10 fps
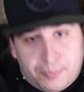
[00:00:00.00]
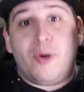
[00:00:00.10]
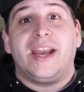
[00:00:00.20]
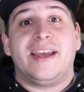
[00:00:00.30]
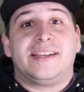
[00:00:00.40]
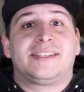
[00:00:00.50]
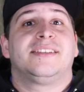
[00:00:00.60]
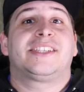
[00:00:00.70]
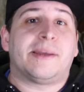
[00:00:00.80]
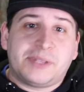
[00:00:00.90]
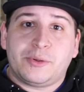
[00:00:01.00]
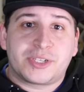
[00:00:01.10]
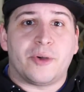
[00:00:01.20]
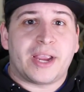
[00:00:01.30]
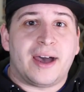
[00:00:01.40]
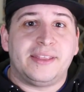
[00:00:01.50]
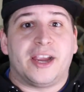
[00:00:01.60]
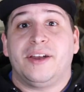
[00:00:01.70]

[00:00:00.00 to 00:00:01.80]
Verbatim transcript: Point is, something was going on there.